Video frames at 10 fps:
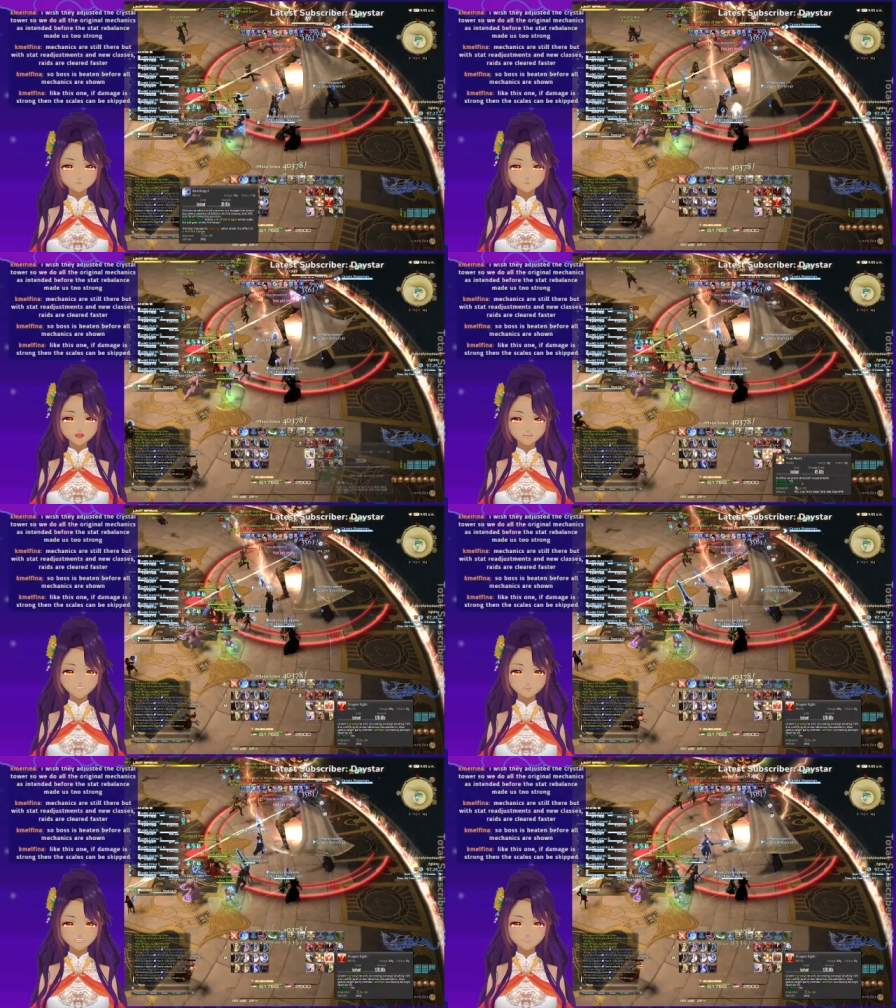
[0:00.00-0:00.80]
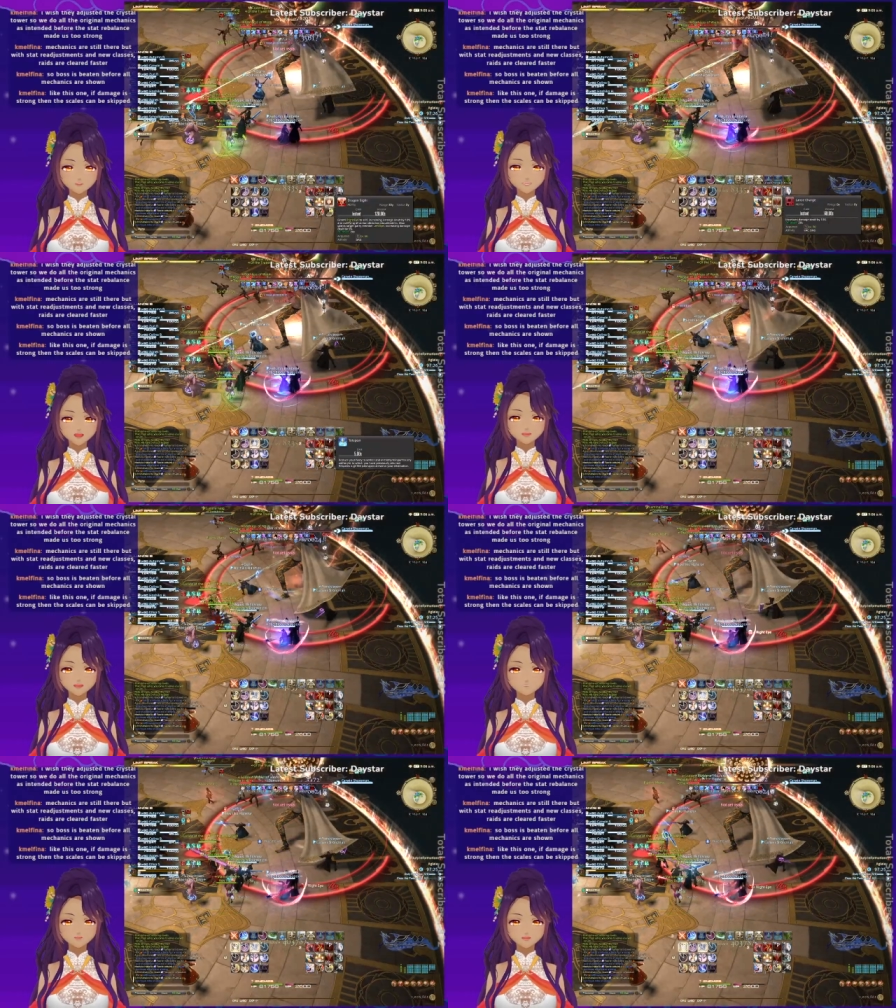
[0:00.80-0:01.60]
Okay, okay, okay, okay, come on.
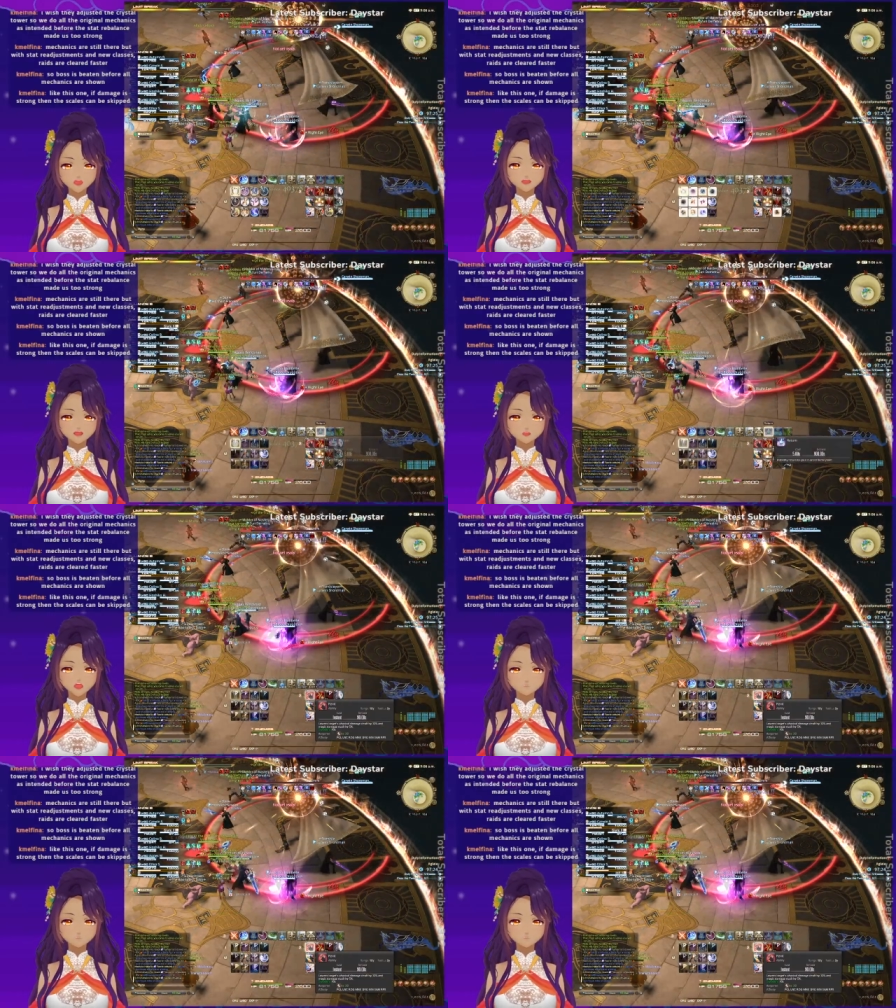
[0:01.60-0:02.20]
Go, go, go.